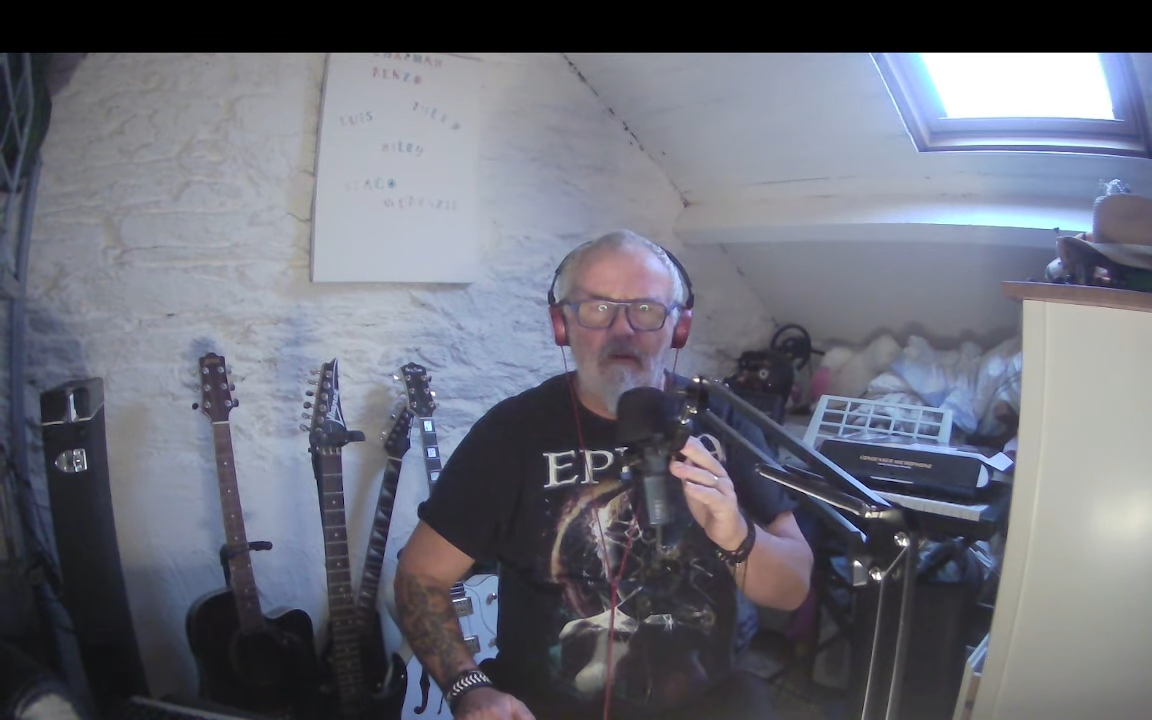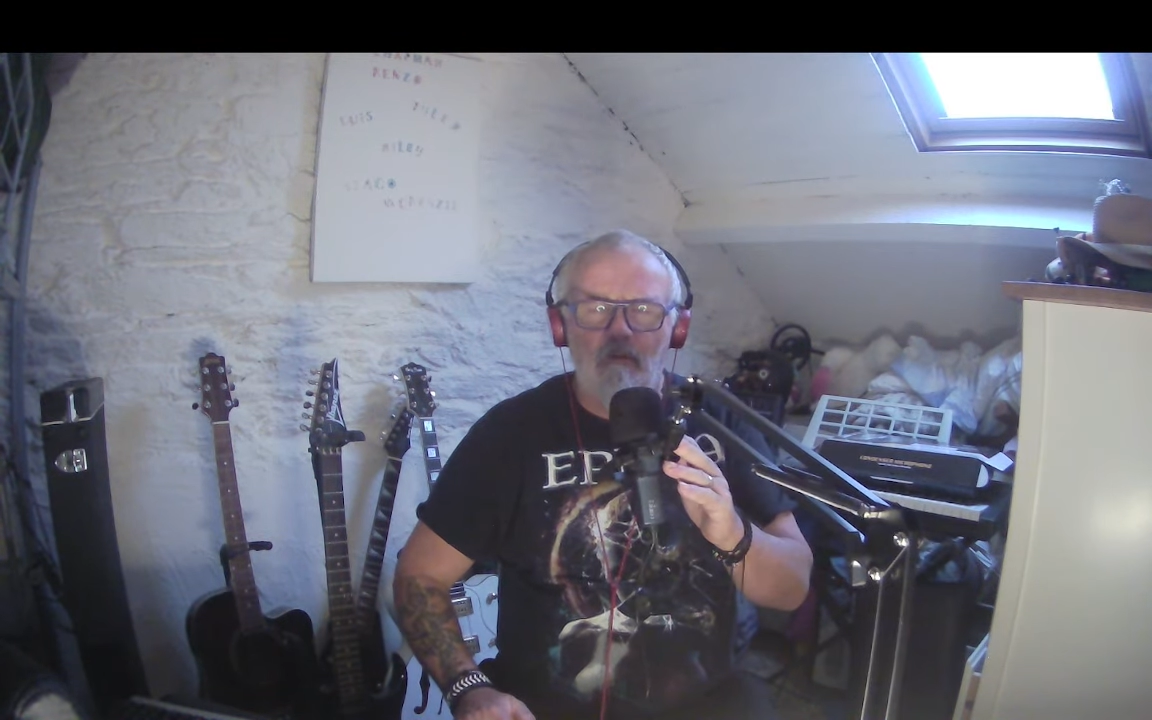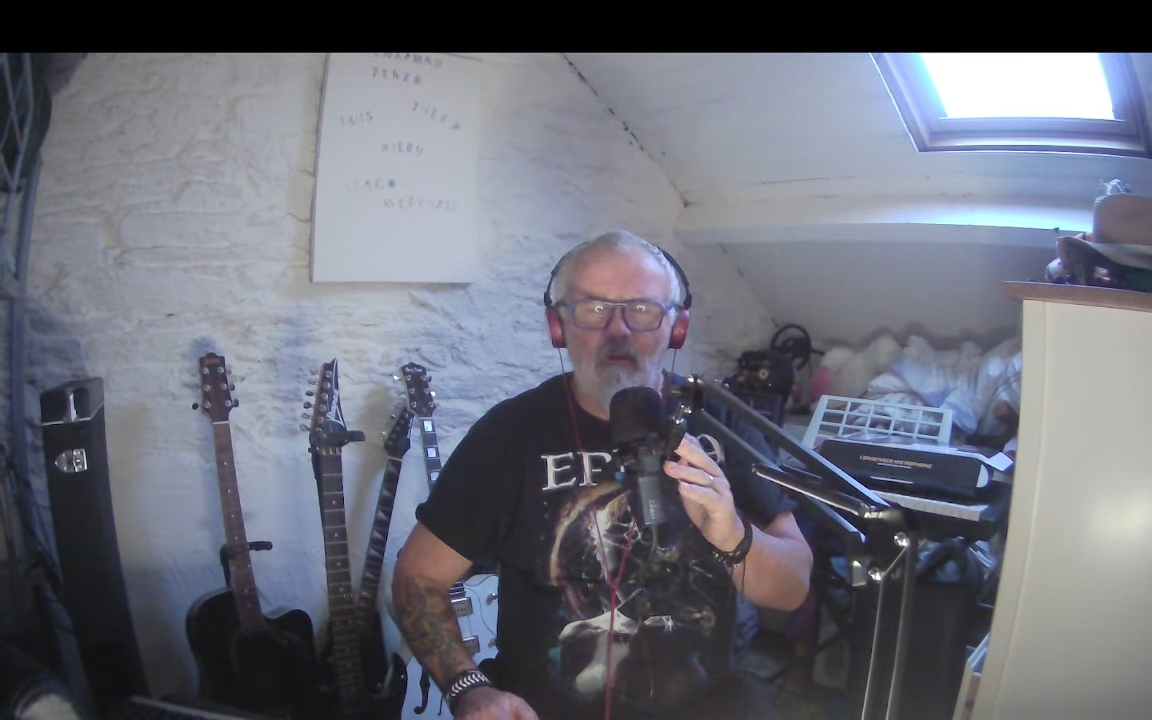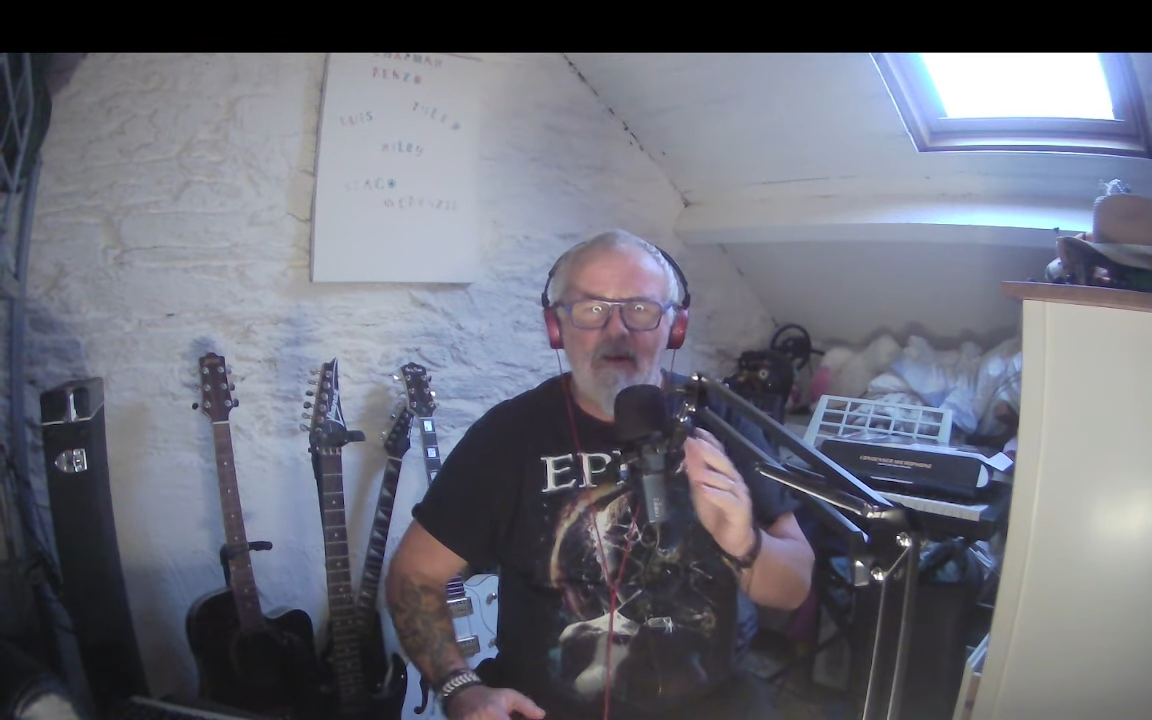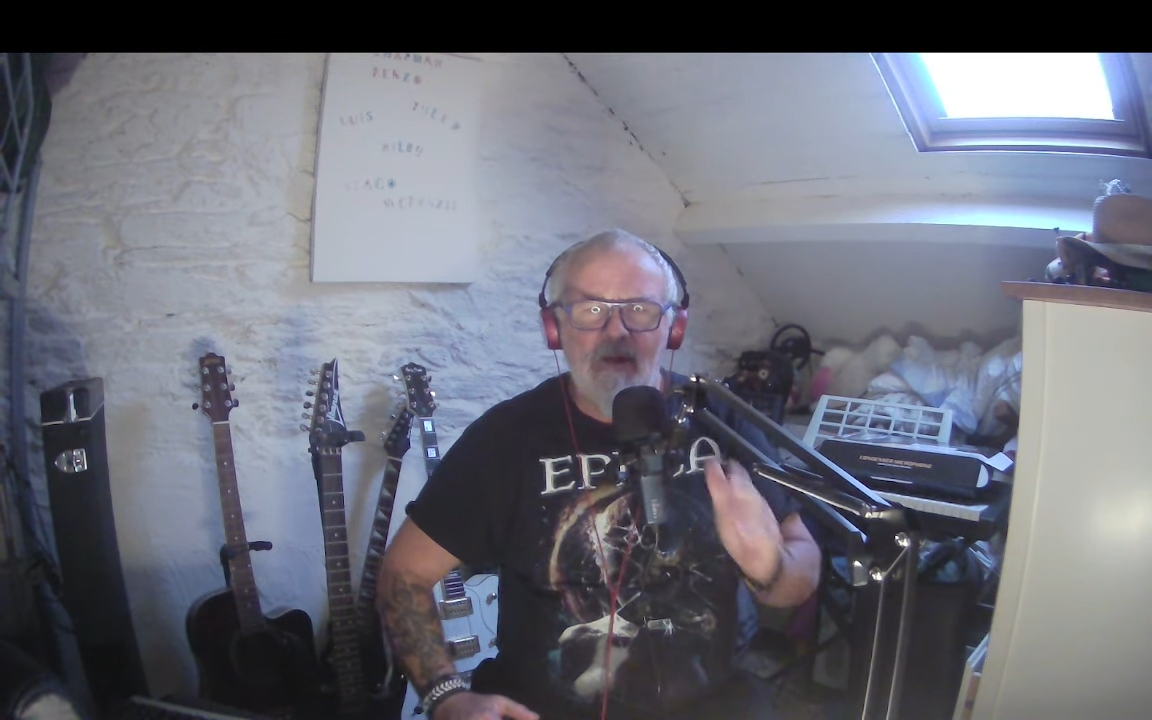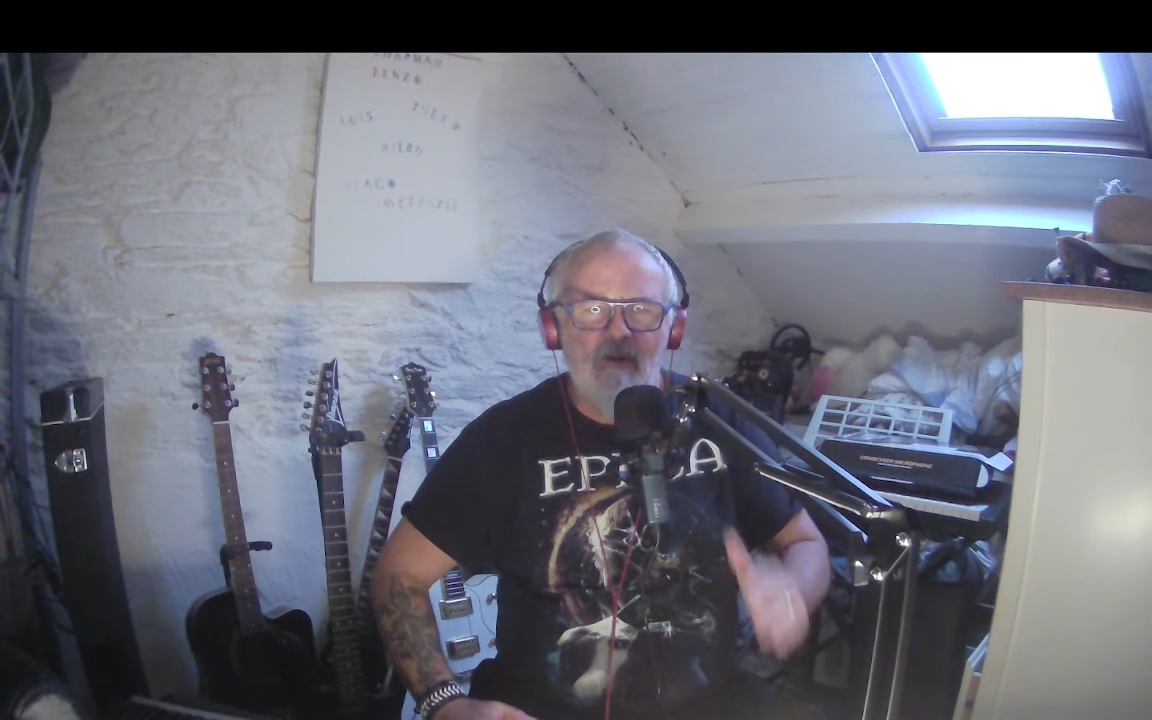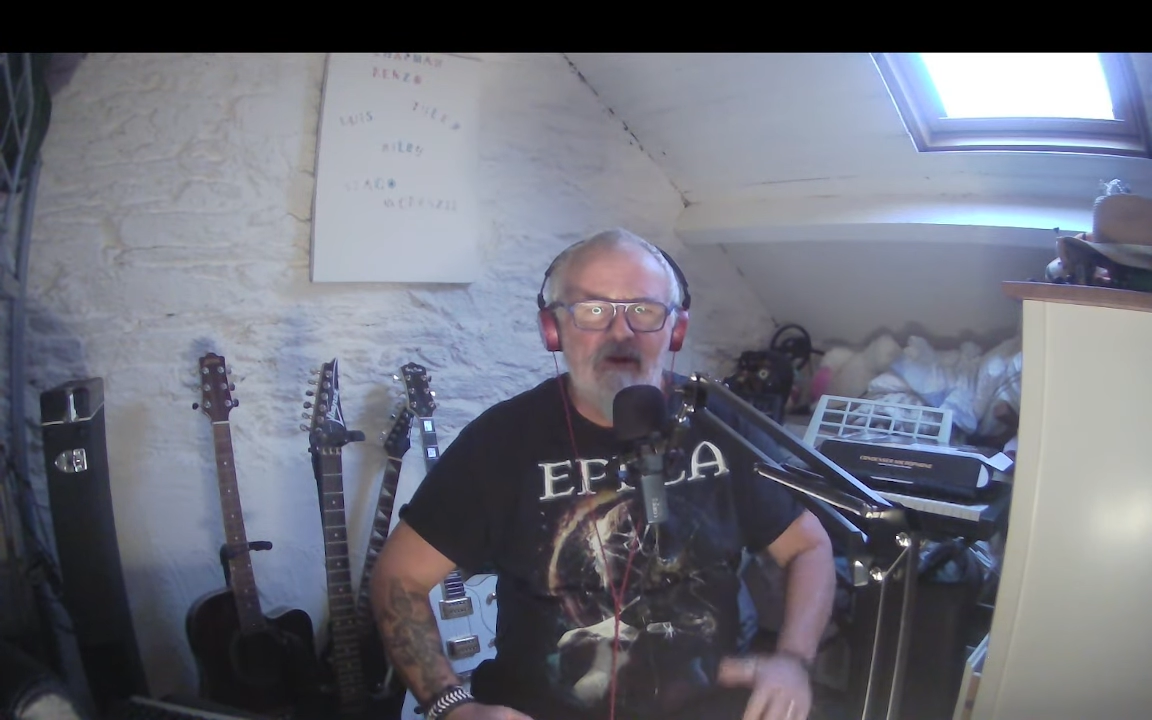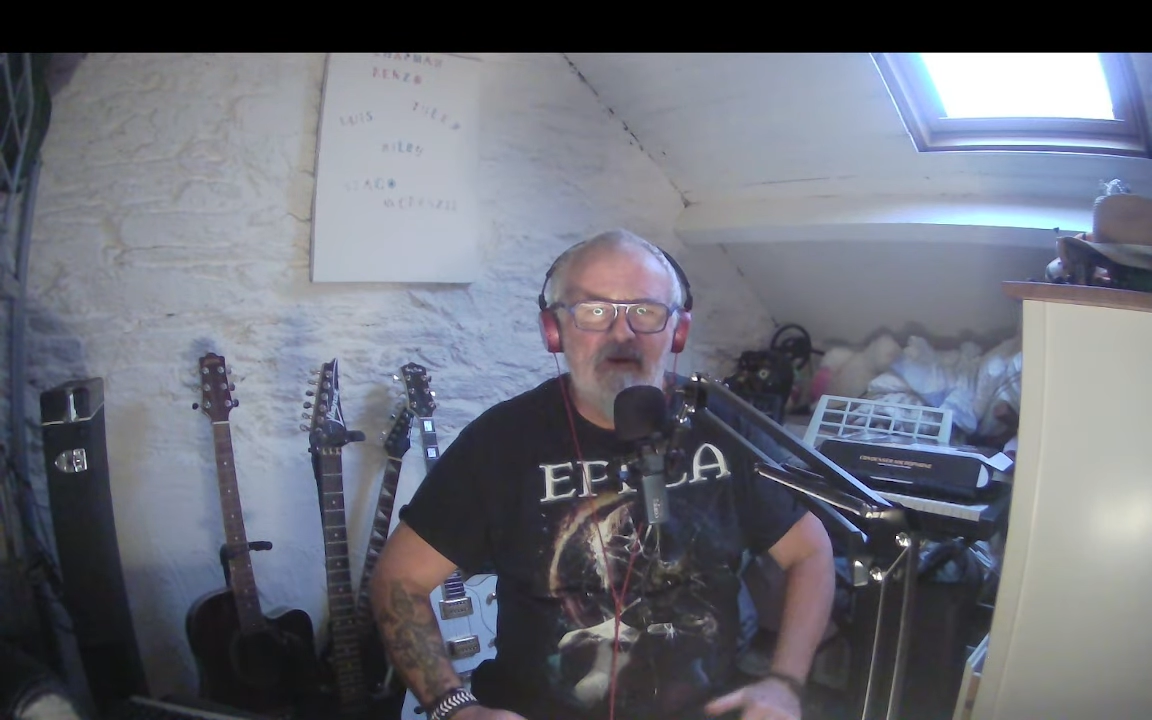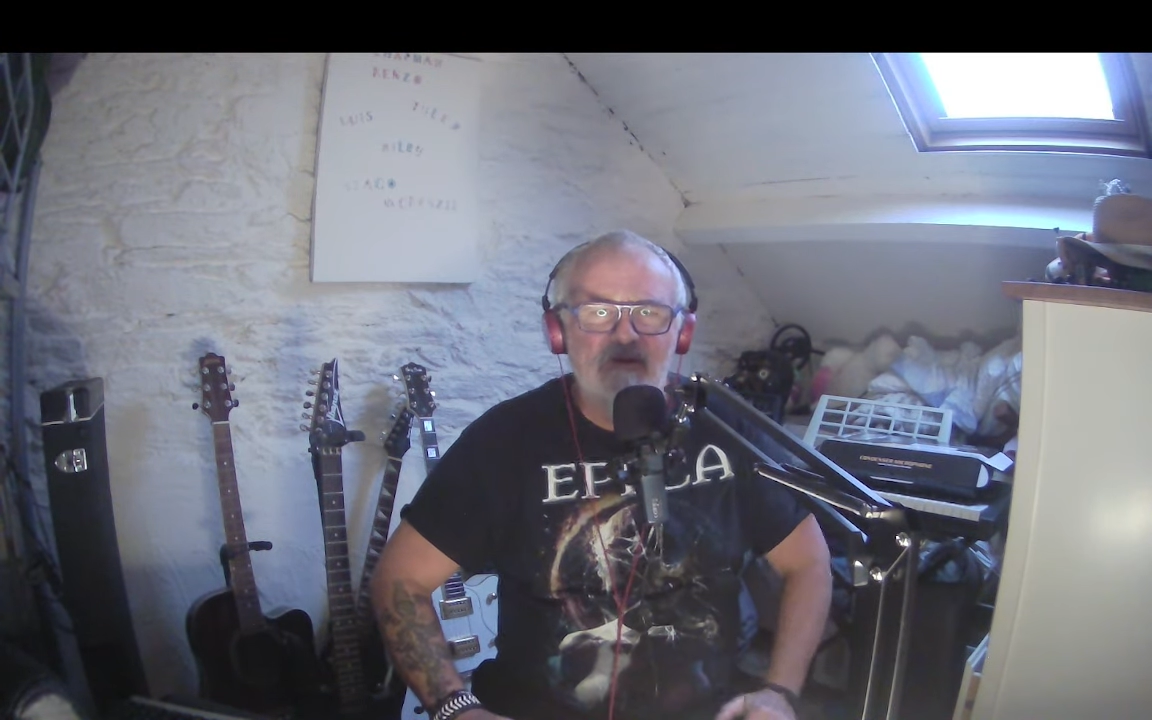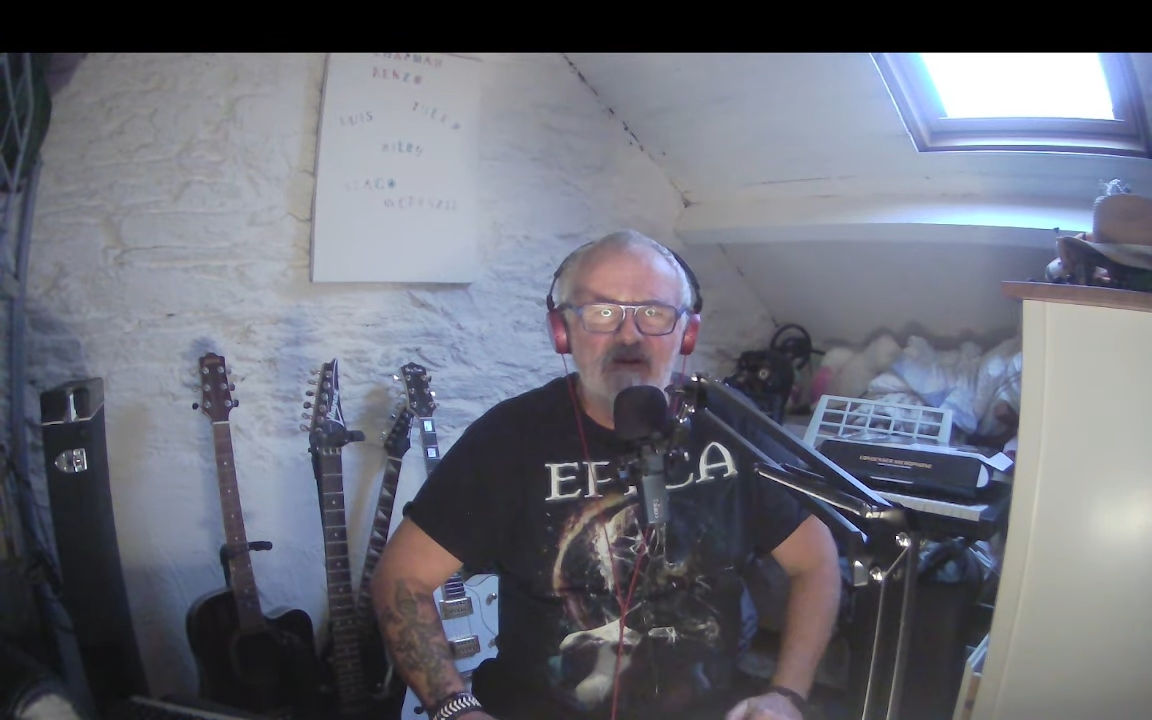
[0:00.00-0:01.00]
Well, I don't know
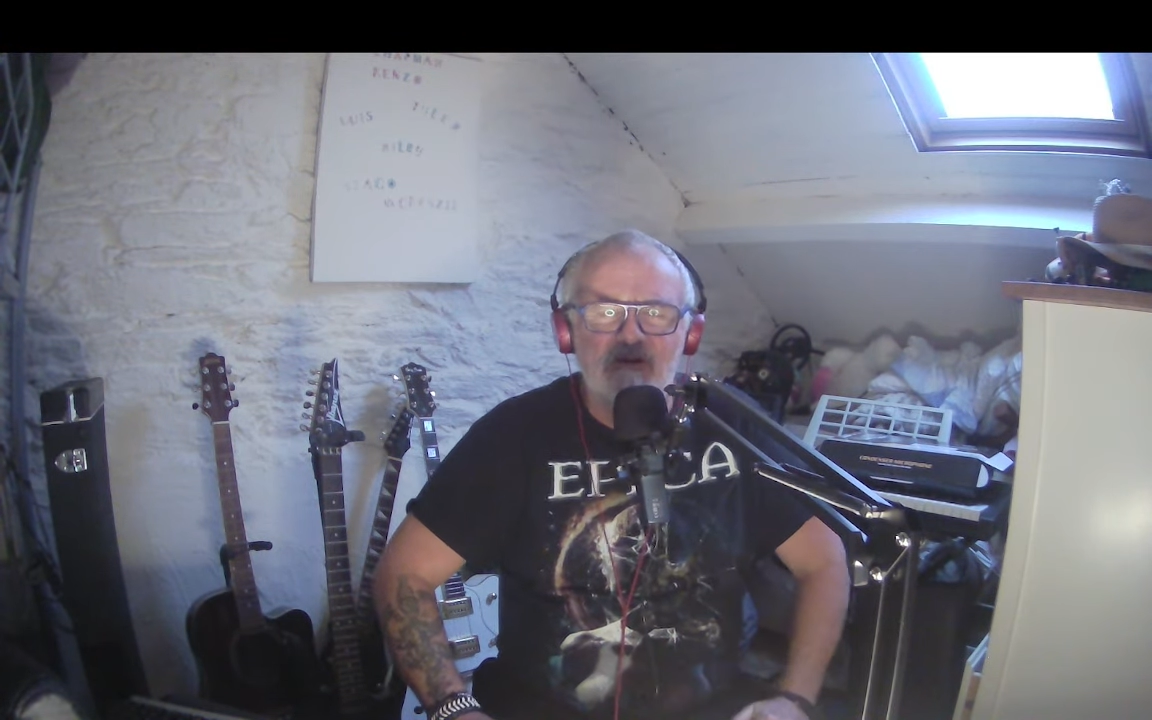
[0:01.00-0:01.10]
what else there